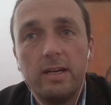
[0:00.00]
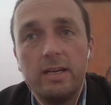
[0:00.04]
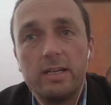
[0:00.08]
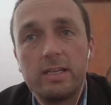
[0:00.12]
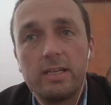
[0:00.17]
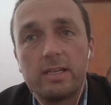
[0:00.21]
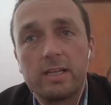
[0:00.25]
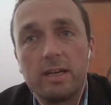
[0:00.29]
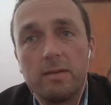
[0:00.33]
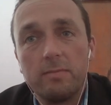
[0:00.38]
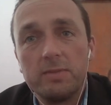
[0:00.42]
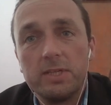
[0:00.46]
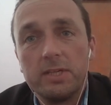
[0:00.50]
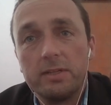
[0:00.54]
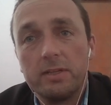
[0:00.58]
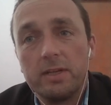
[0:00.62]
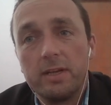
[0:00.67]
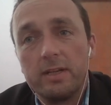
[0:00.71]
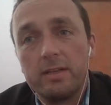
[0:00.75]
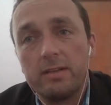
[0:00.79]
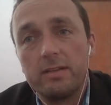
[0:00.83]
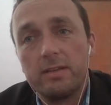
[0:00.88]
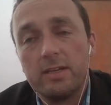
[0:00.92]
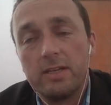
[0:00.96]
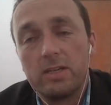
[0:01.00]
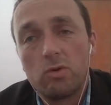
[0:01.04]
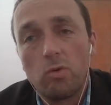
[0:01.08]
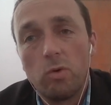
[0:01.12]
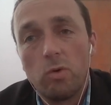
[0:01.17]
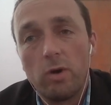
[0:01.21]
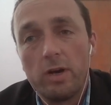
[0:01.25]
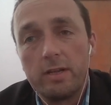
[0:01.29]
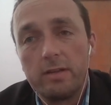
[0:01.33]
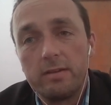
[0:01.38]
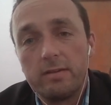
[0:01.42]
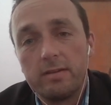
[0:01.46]
It's something that is
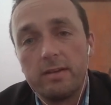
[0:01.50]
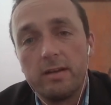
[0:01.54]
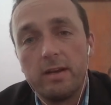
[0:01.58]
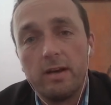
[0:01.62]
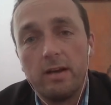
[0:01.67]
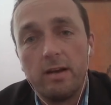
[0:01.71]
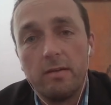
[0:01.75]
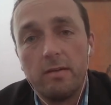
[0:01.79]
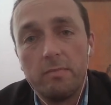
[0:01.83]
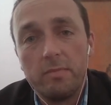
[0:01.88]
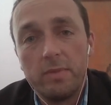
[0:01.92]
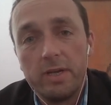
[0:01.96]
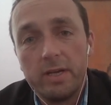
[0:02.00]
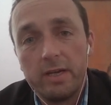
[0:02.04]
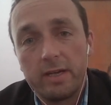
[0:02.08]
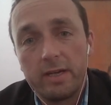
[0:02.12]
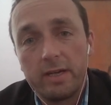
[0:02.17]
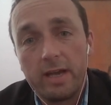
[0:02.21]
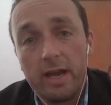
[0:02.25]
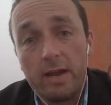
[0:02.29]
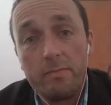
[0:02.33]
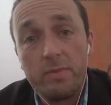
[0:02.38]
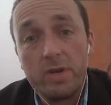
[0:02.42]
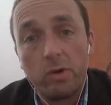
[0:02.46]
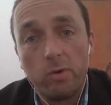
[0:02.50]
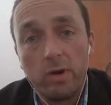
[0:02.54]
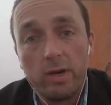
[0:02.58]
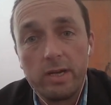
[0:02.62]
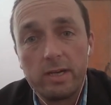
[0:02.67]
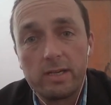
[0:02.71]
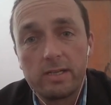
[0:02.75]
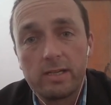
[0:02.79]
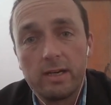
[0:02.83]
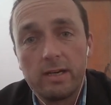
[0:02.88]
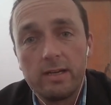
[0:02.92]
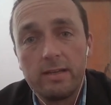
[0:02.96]
can be quite
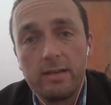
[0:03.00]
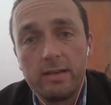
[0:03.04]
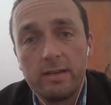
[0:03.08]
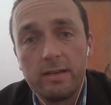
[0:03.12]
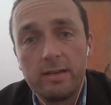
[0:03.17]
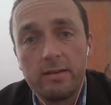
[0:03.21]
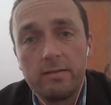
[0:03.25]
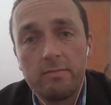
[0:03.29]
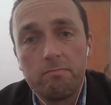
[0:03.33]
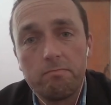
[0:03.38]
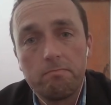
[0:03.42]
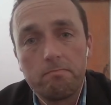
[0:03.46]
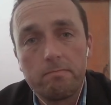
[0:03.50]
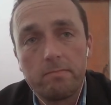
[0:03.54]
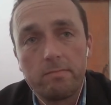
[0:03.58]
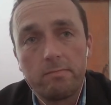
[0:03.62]
exciting.